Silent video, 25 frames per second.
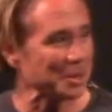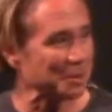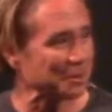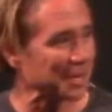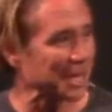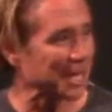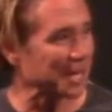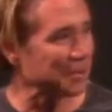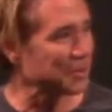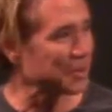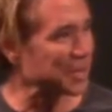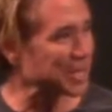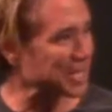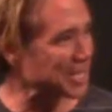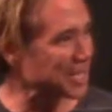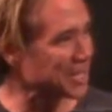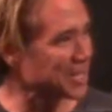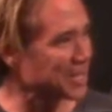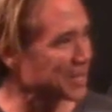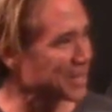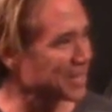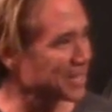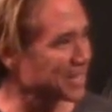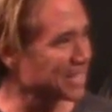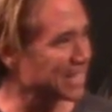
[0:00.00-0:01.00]
I'm glad we're
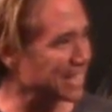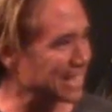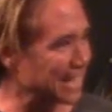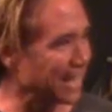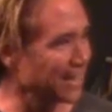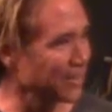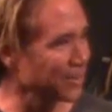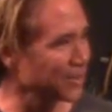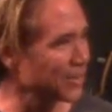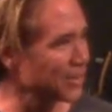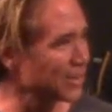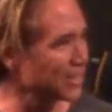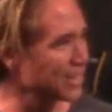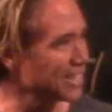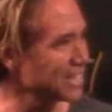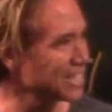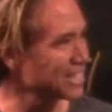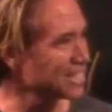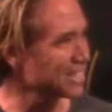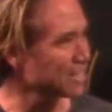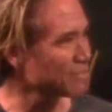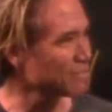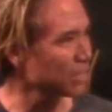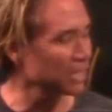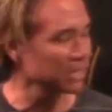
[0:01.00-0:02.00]
here together at
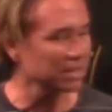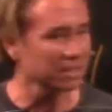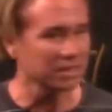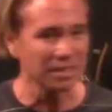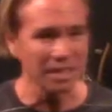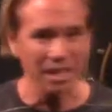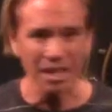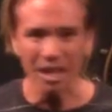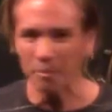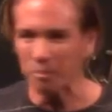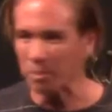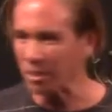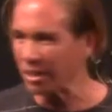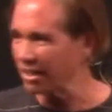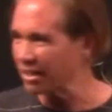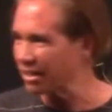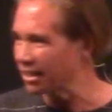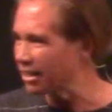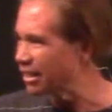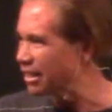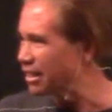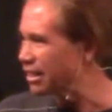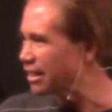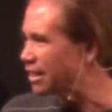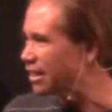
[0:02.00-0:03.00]
least. I'm like, yeah, but
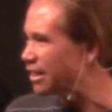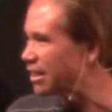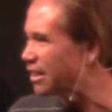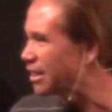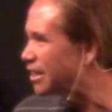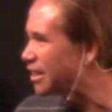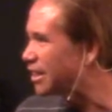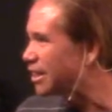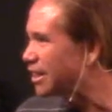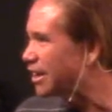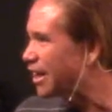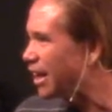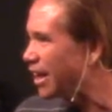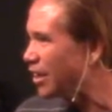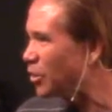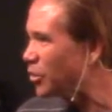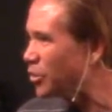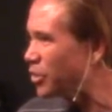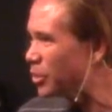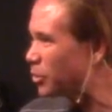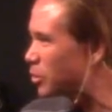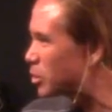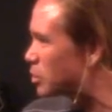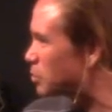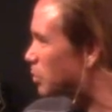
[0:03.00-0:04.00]
I don't
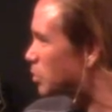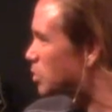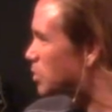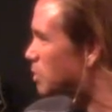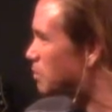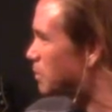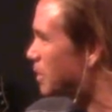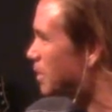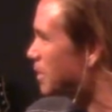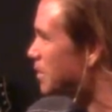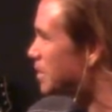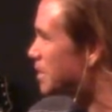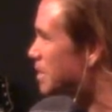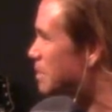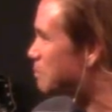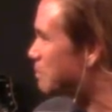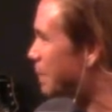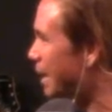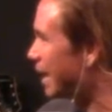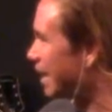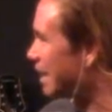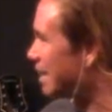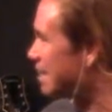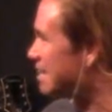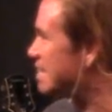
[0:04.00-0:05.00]
think we're supposed to be in these
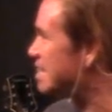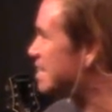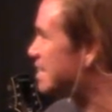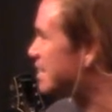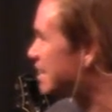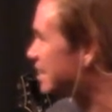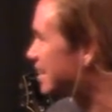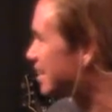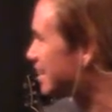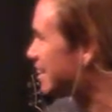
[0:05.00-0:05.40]
beds.